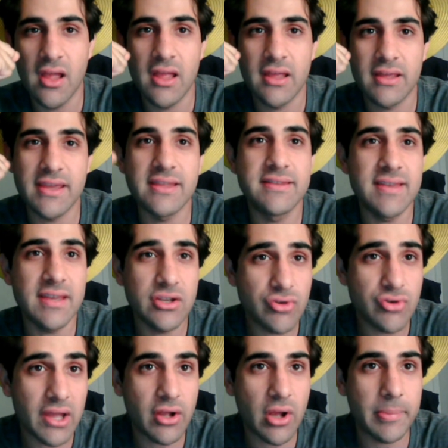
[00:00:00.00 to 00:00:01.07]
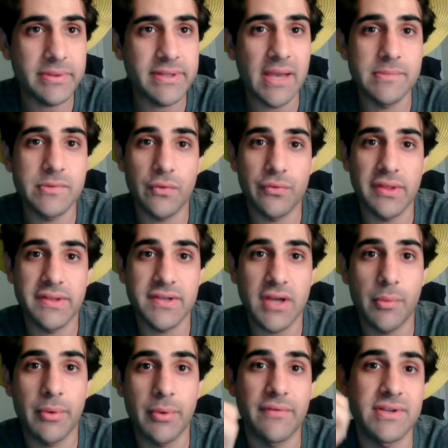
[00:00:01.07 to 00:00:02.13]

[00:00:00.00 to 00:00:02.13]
He did try a couple times over the top whenever